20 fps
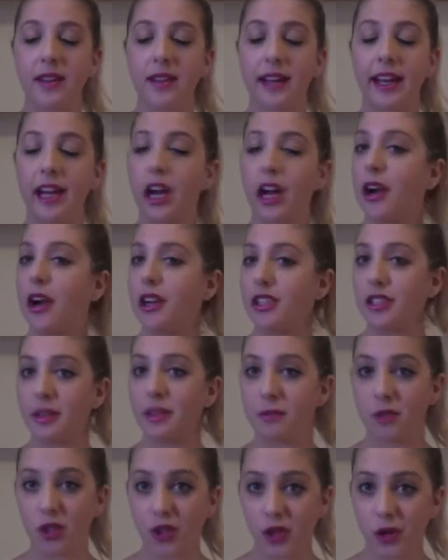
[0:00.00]
Encourage
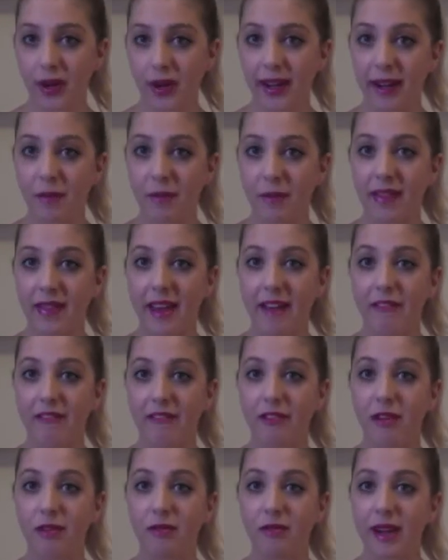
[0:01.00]
them to join in when they
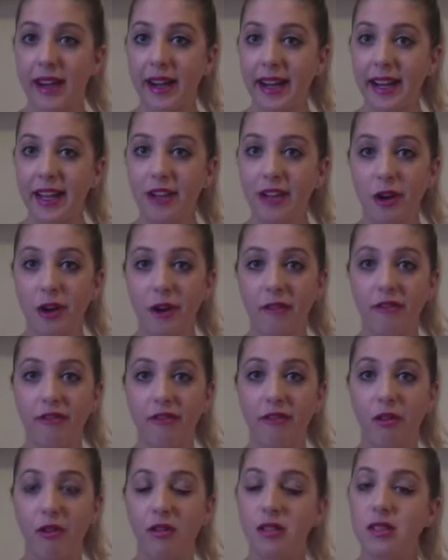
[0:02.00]
feel ready. Don't
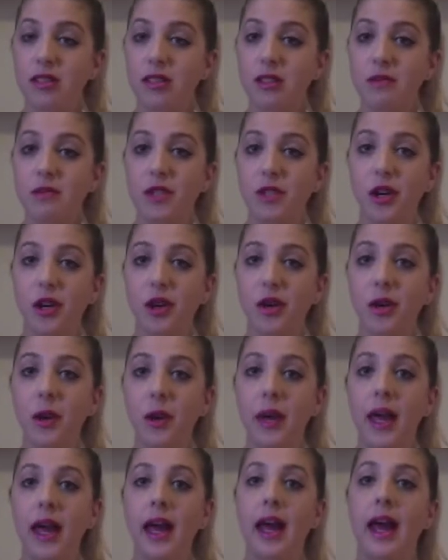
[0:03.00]
force them to.
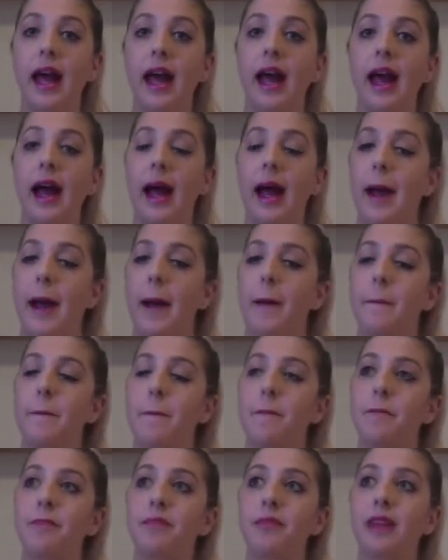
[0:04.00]

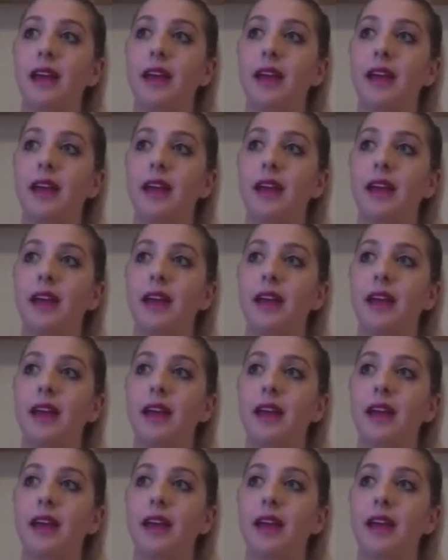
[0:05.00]
And